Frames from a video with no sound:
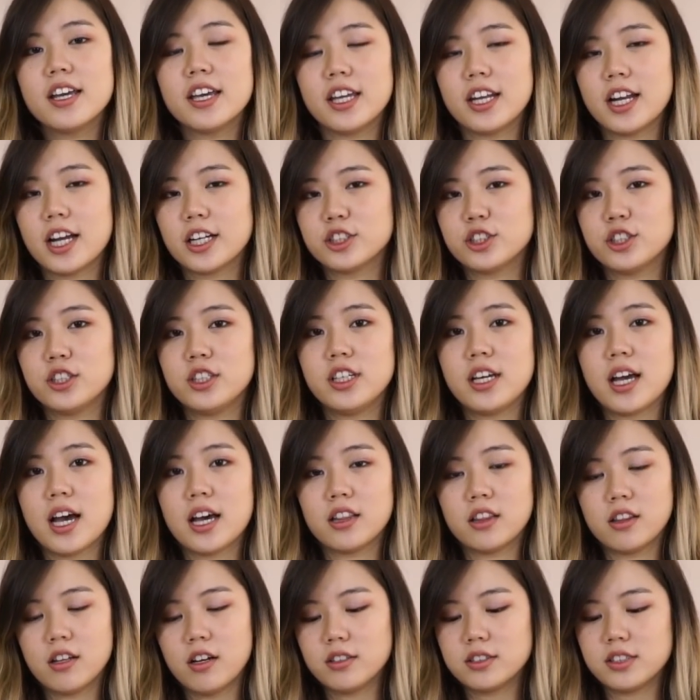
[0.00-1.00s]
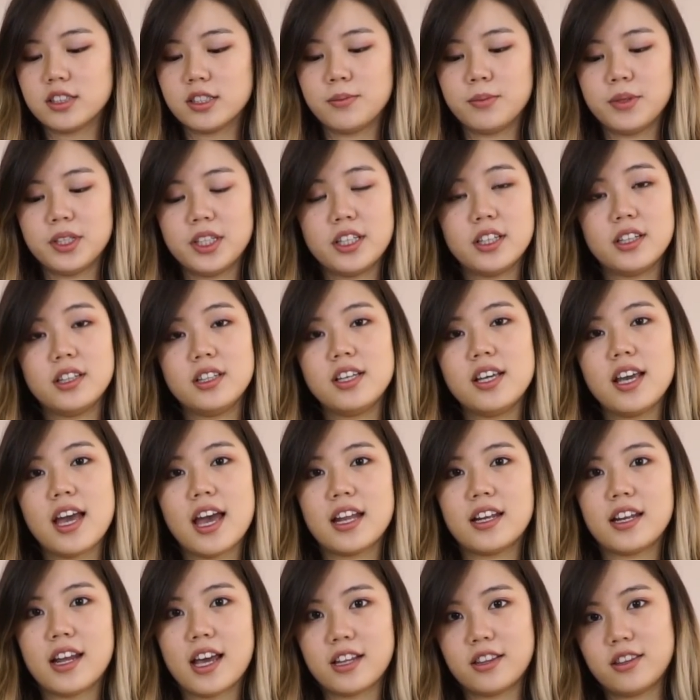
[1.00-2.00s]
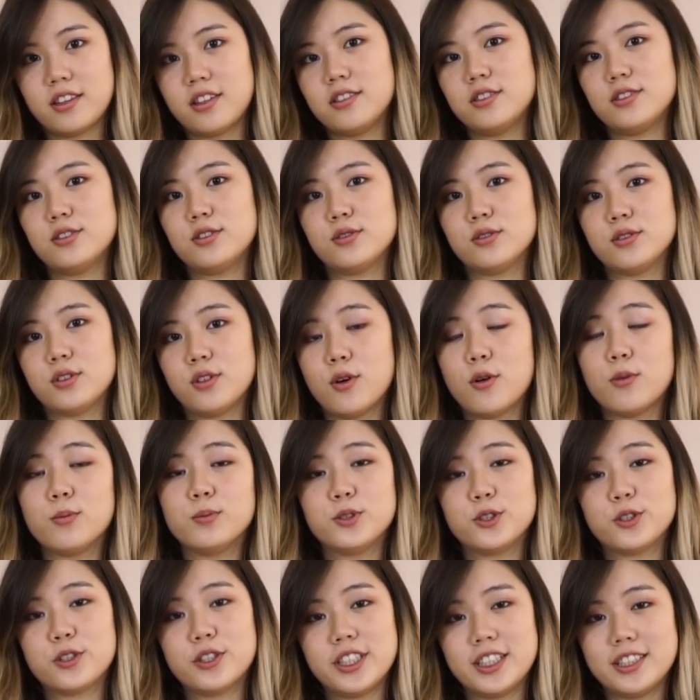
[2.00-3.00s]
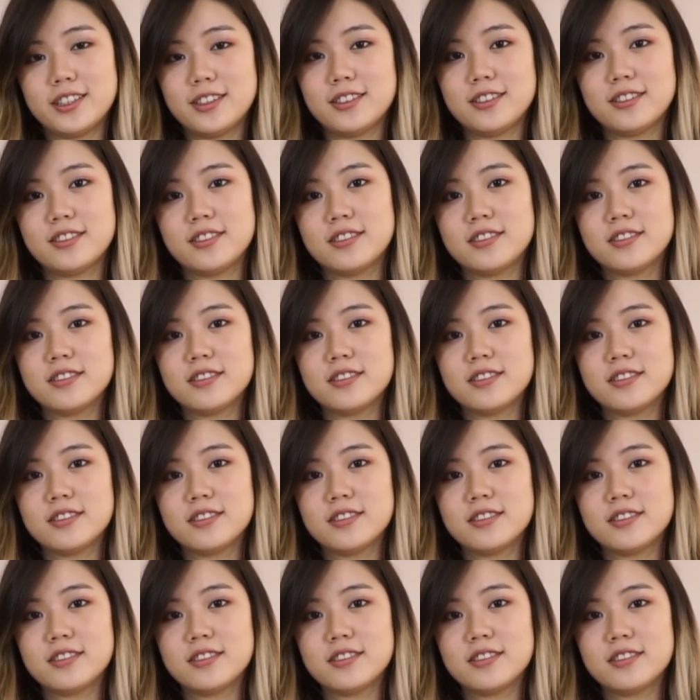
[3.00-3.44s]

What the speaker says: it actually unlocks immediately and enters to the home screen.